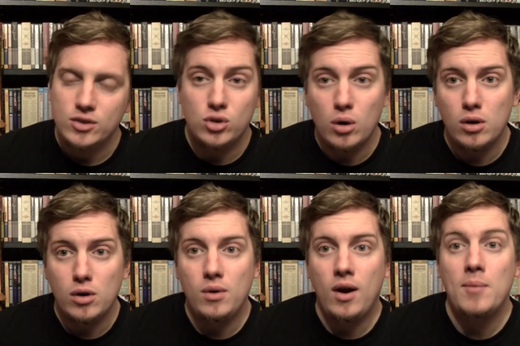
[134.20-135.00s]

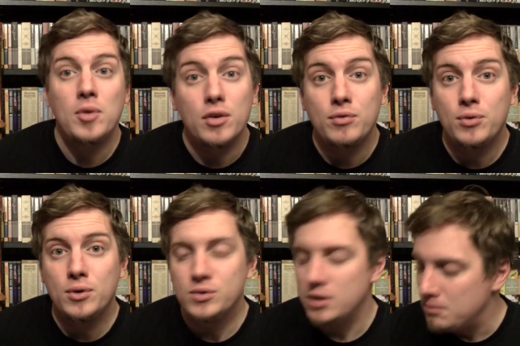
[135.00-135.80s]
Solo, I'm looking
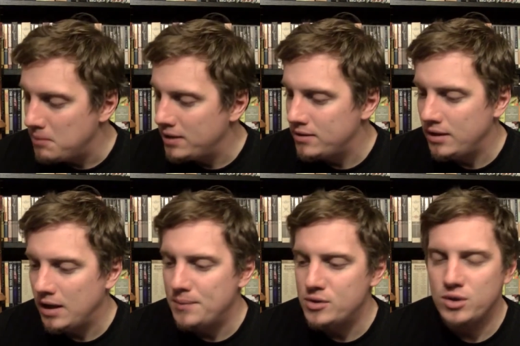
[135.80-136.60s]
forward to it. The main thing
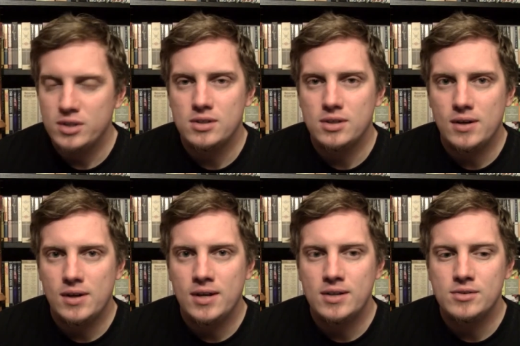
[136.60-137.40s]
I'm interested in
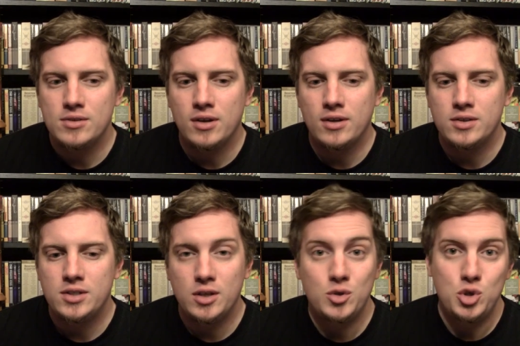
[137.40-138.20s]
is uh,
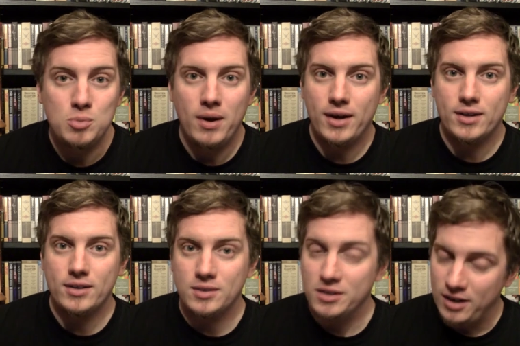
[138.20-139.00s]
seeing
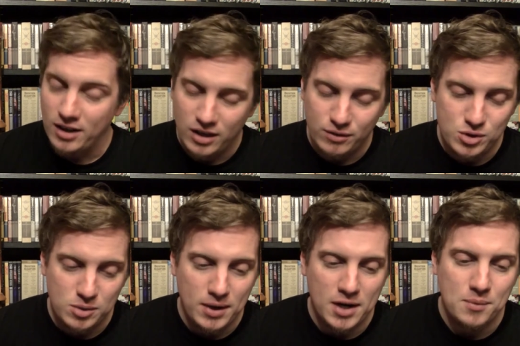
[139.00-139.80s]
Chewbacca. I love
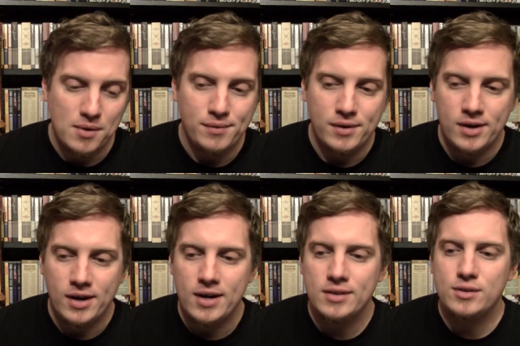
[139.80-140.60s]
Chewbacca, one of my favorite
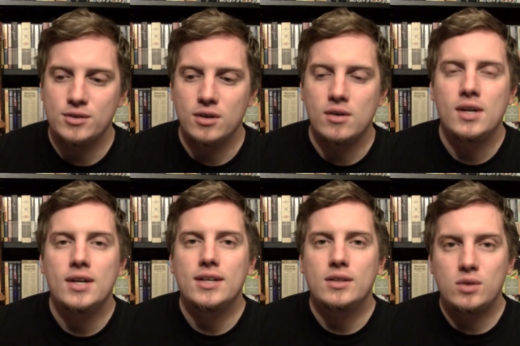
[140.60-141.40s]
characters. So
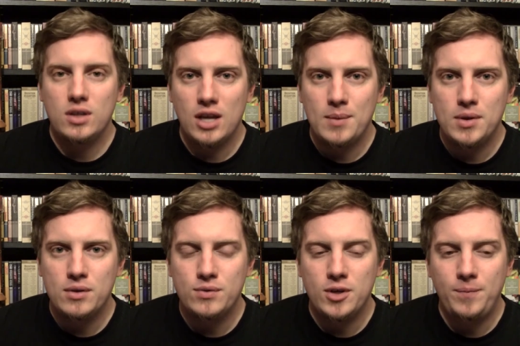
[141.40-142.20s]
seeing him in
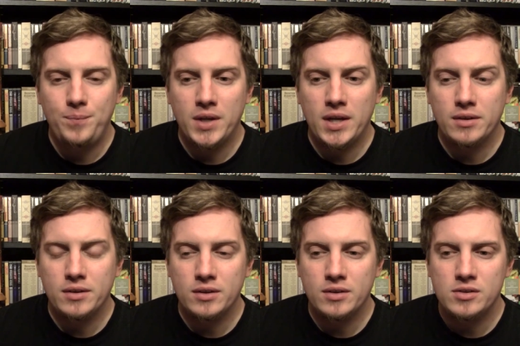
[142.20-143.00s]
the film, and I
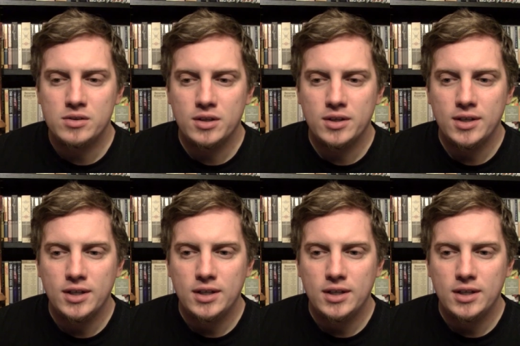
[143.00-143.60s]
think that uh,